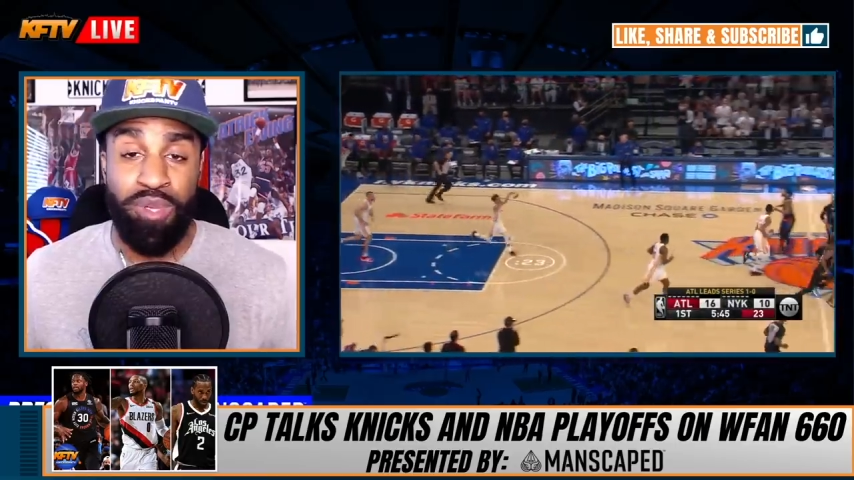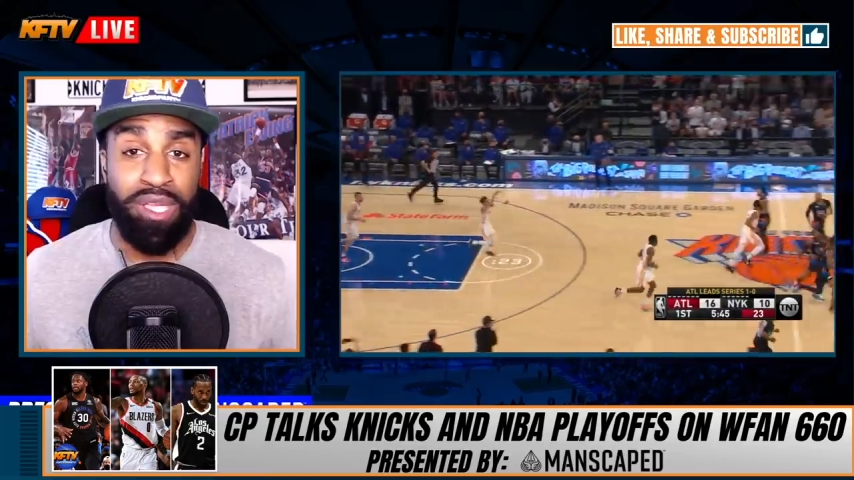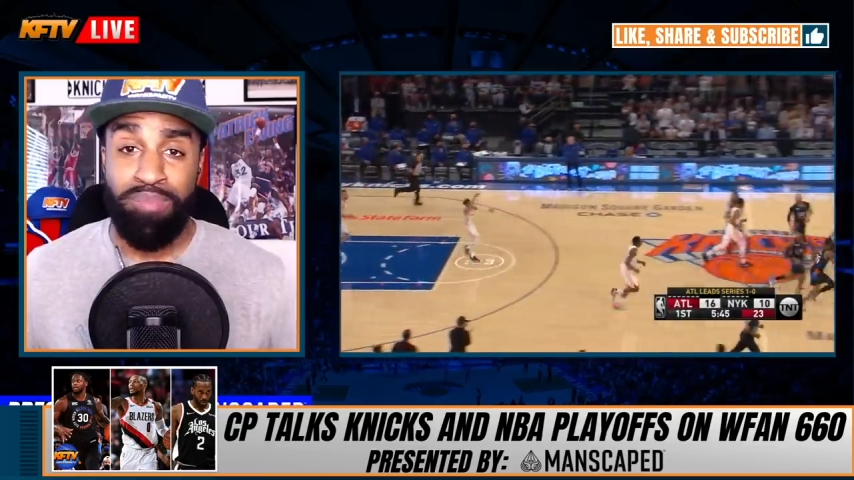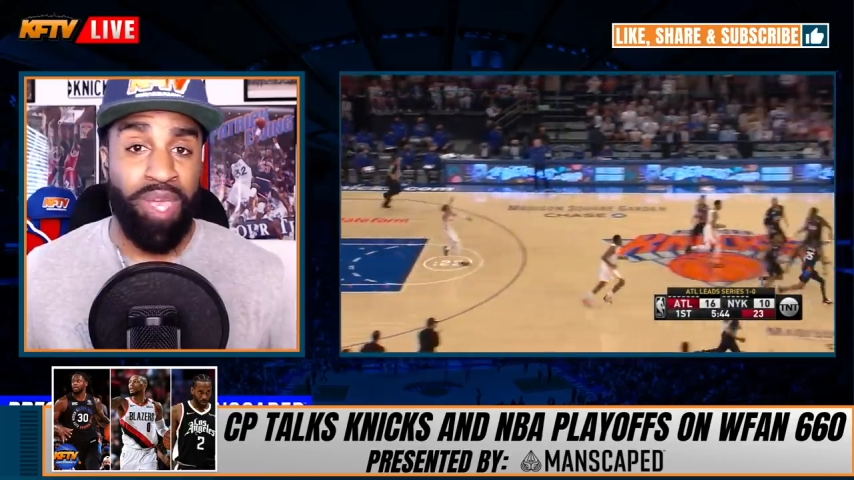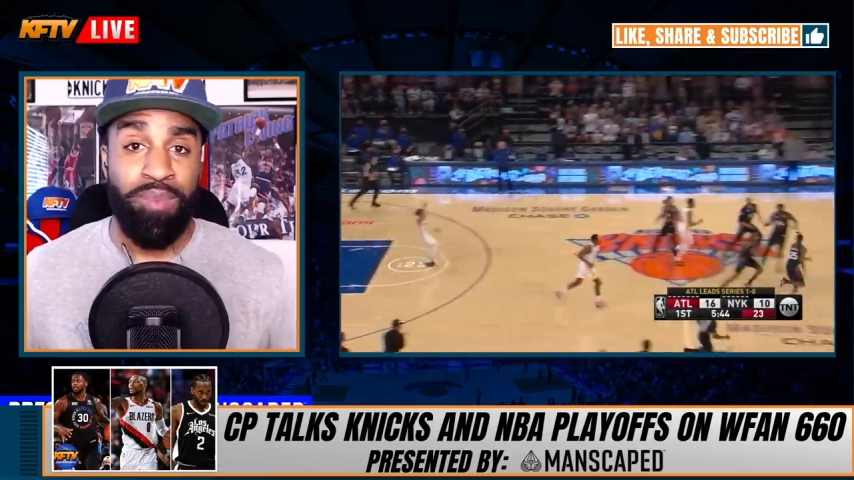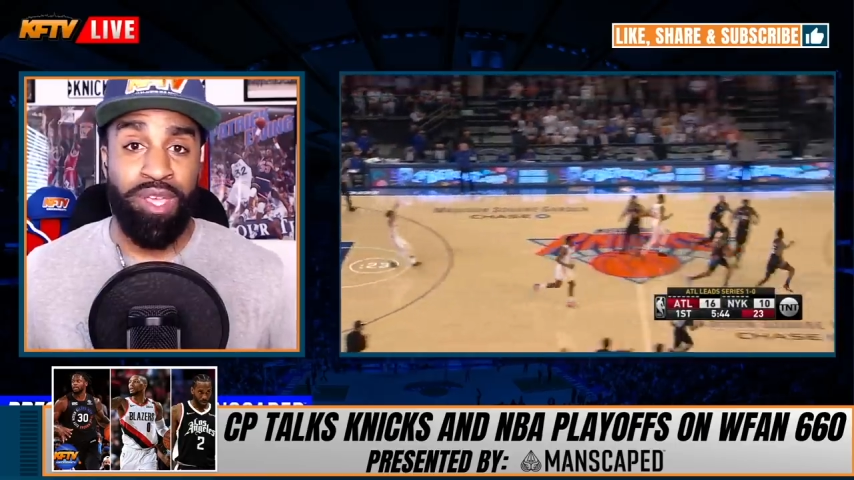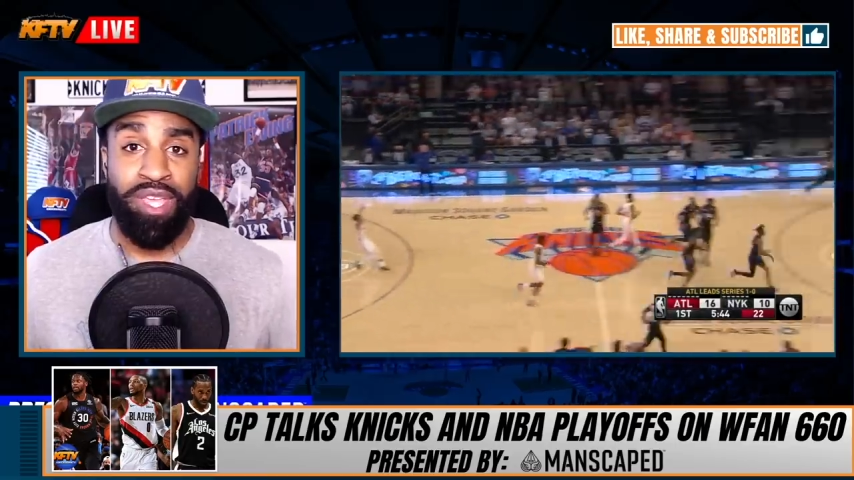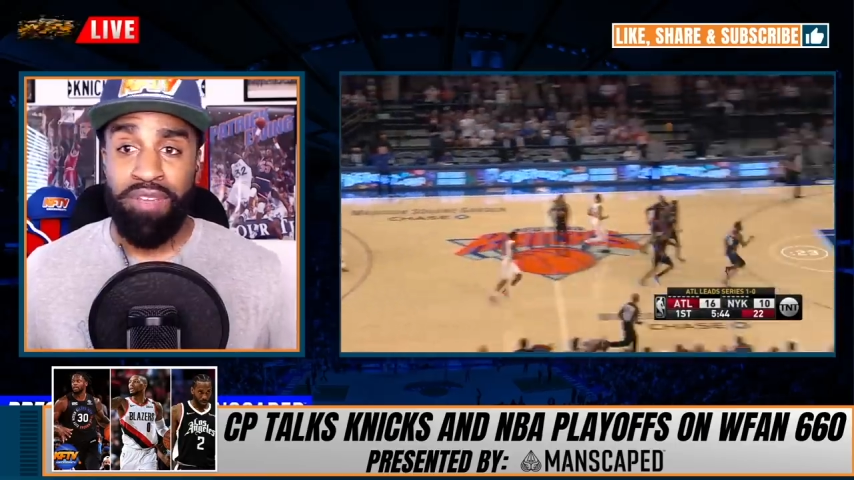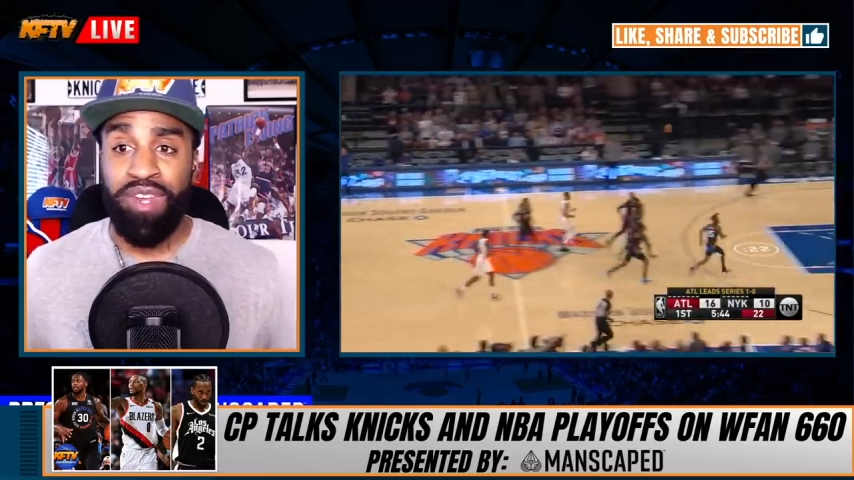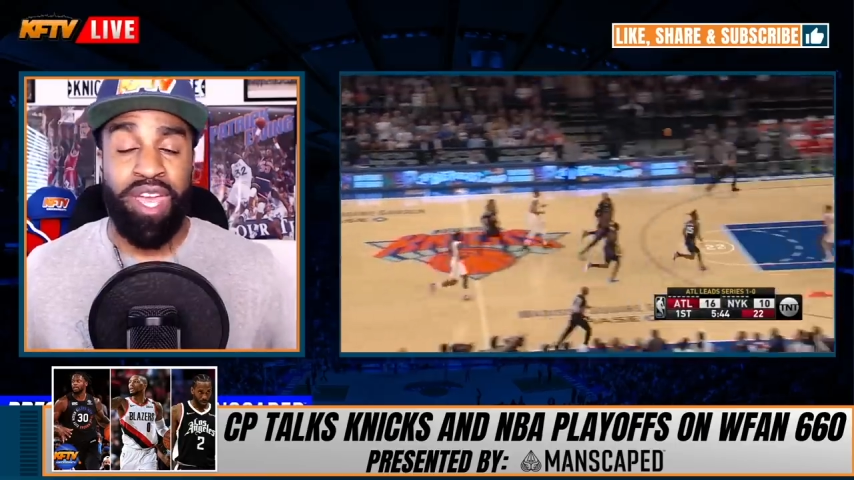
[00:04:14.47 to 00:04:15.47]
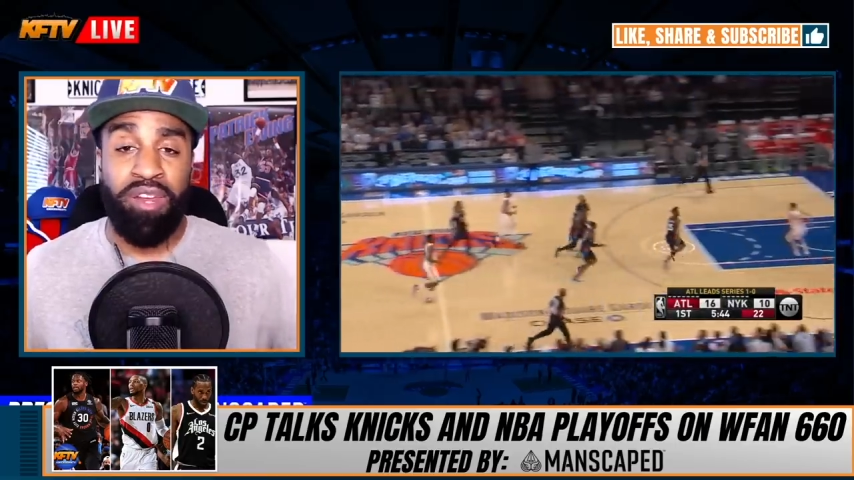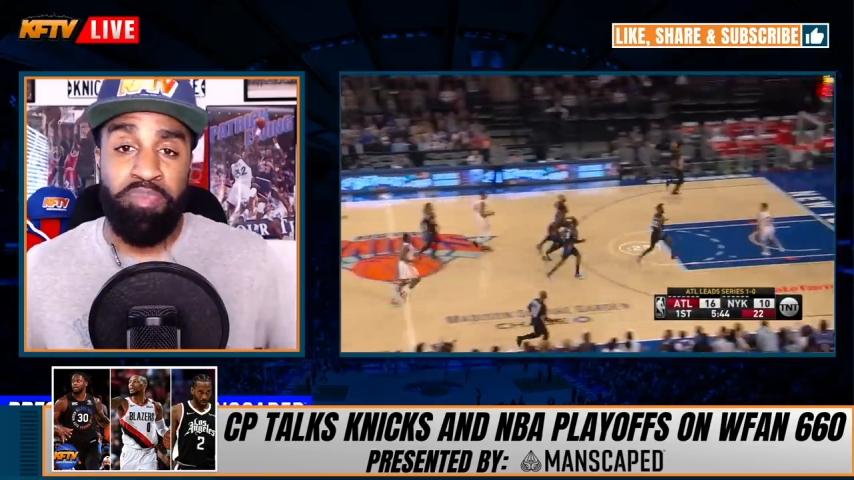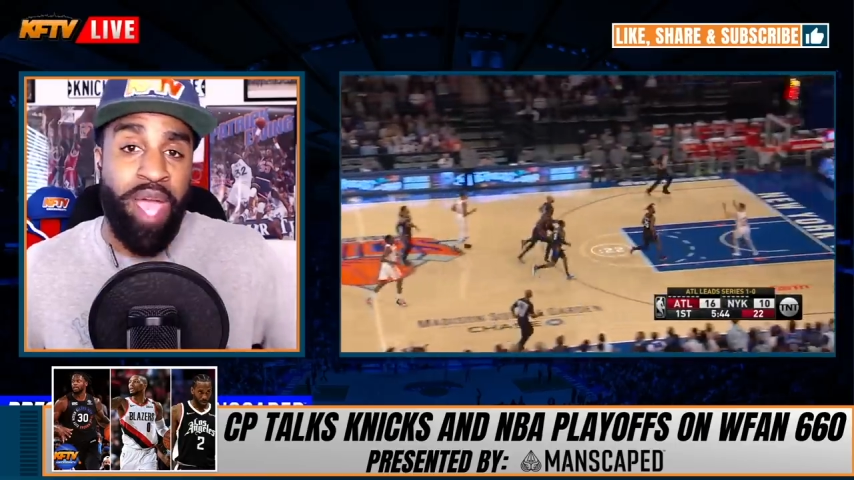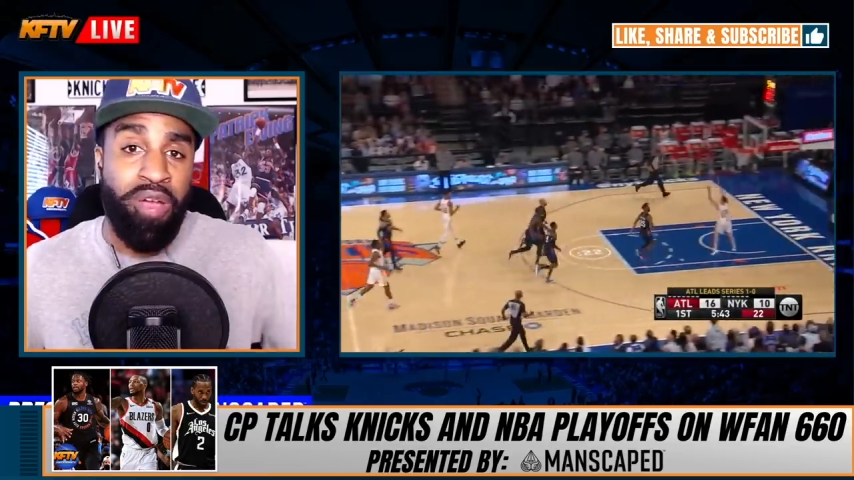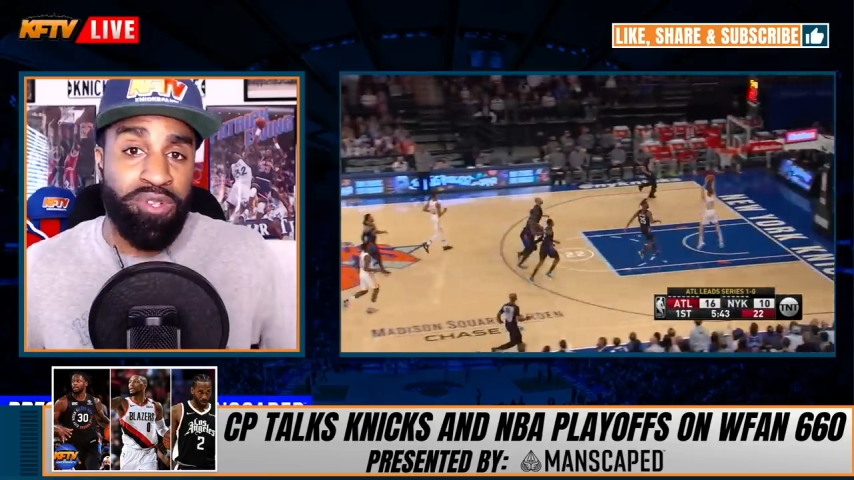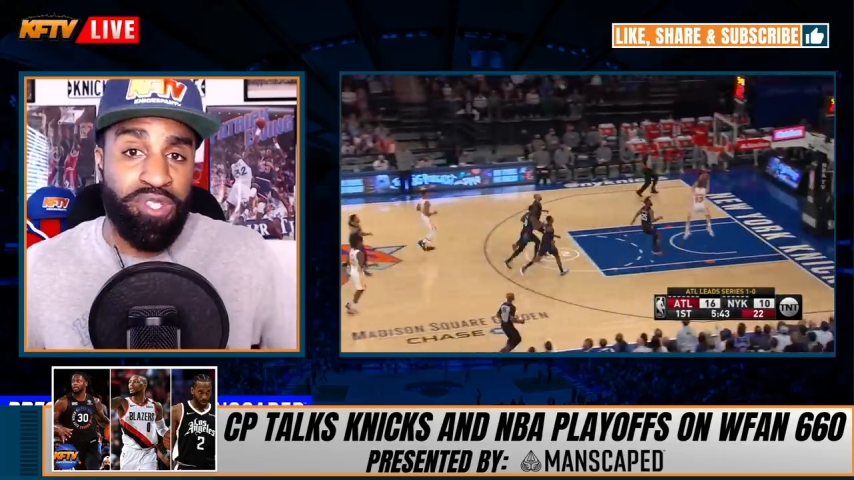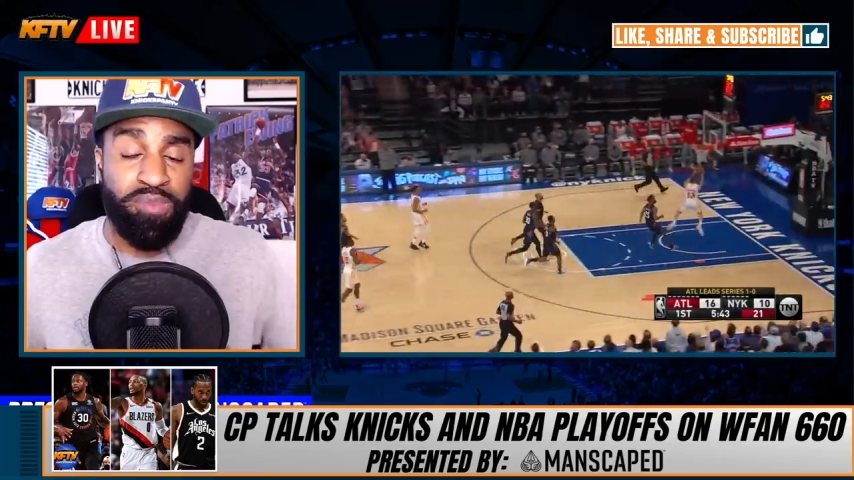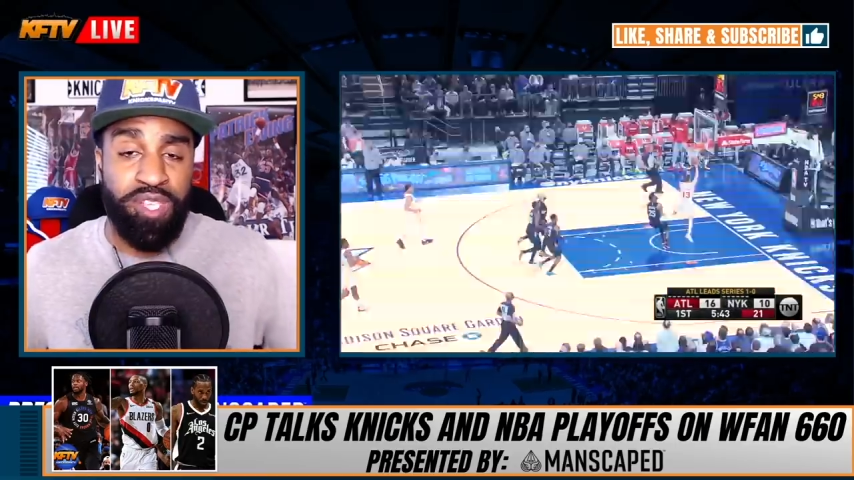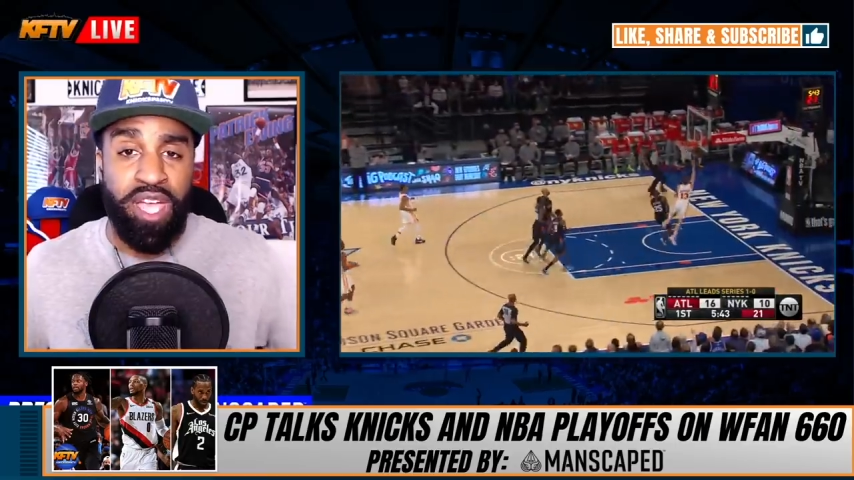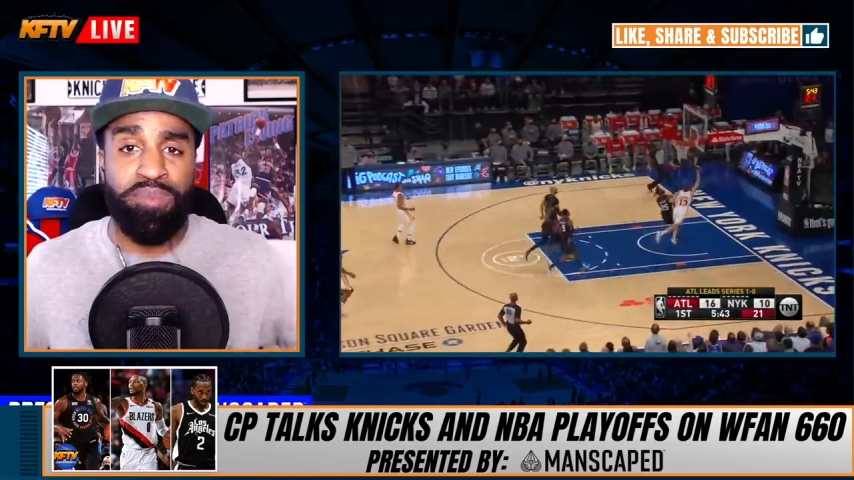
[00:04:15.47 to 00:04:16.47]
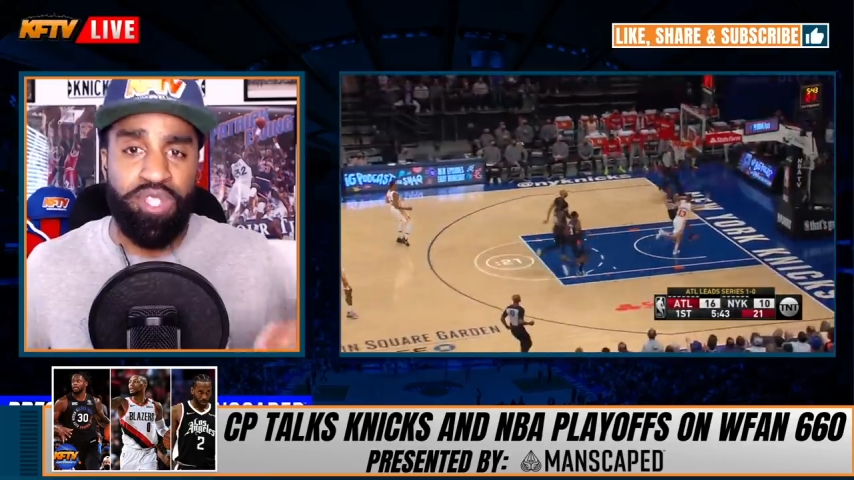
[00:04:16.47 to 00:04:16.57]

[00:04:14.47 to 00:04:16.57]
in, maybe even ahead of Barrett sometimes,